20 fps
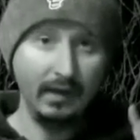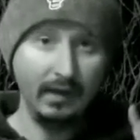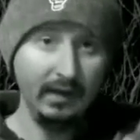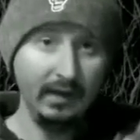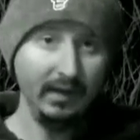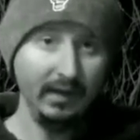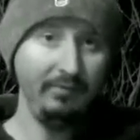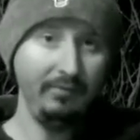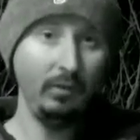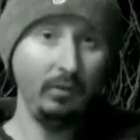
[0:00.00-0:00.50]

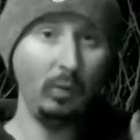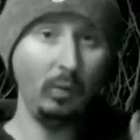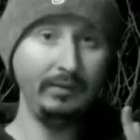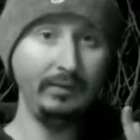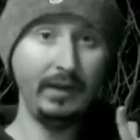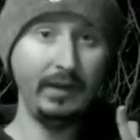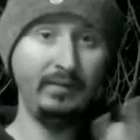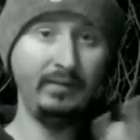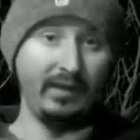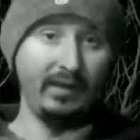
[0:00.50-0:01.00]
even
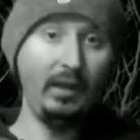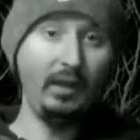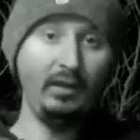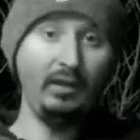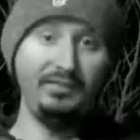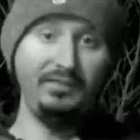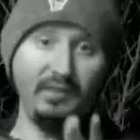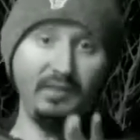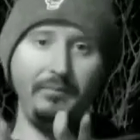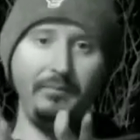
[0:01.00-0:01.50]
when they tell
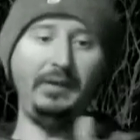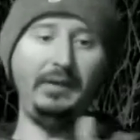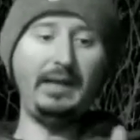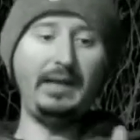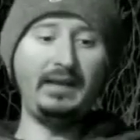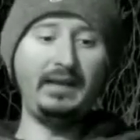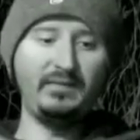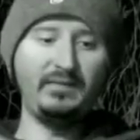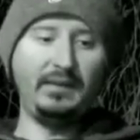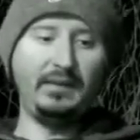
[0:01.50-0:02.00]
us something
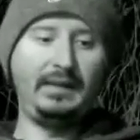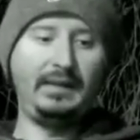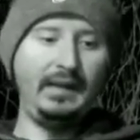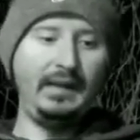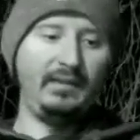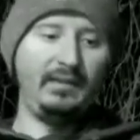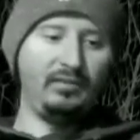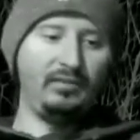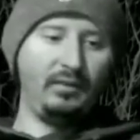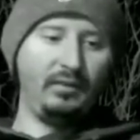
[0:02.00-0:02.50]
that is
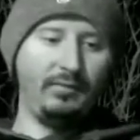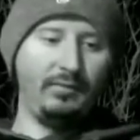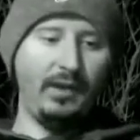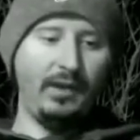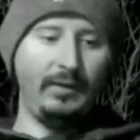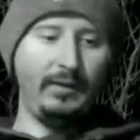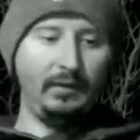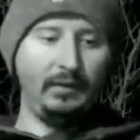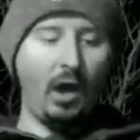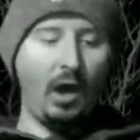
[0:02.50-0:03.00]
against the
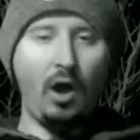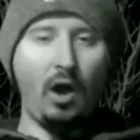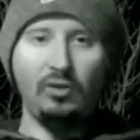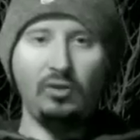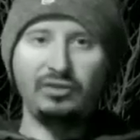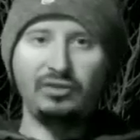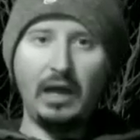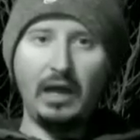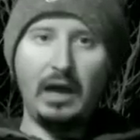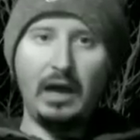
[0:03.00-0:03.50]
very
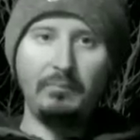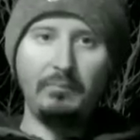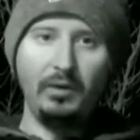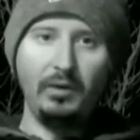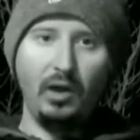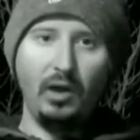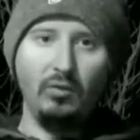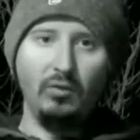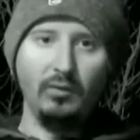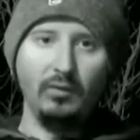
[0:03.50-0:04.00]
laws God
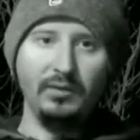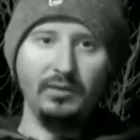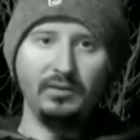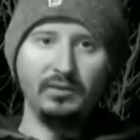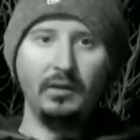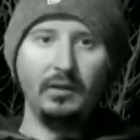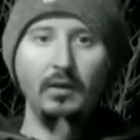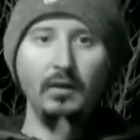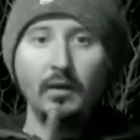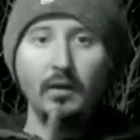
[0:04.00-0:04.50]
put over us?
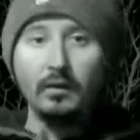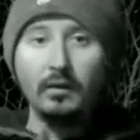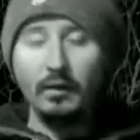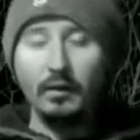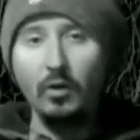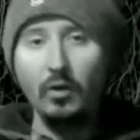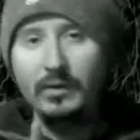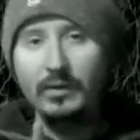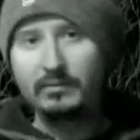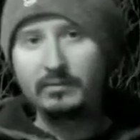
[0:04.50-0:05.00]

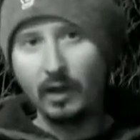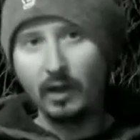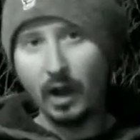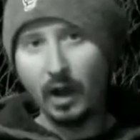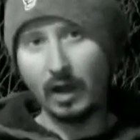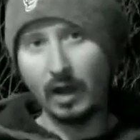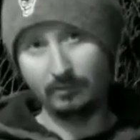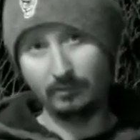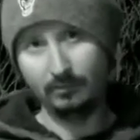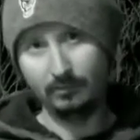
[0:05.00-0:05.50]
No, he's
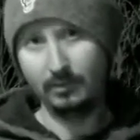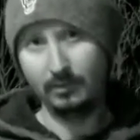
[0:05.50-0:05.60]
not.